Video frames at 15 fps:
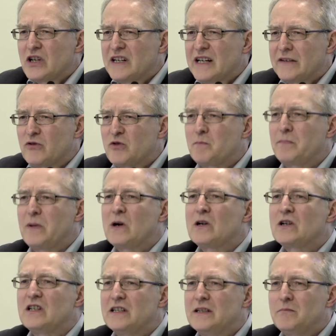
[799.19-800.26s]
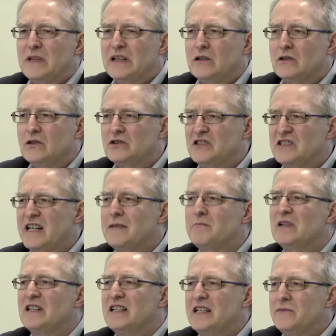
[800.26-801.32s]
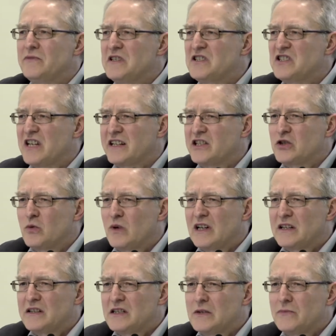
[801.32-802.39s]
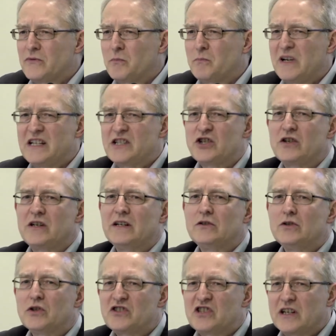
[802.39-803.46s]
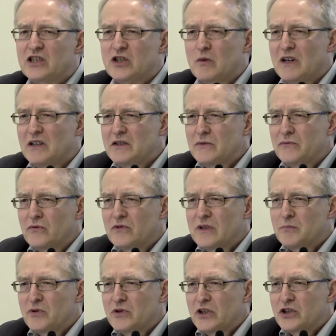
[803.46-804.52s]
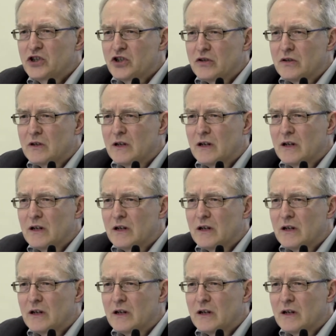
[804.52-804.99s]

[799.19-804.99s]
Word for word: and that was partly because they believed in sexuality for pleasure and not sexuality for reproduction.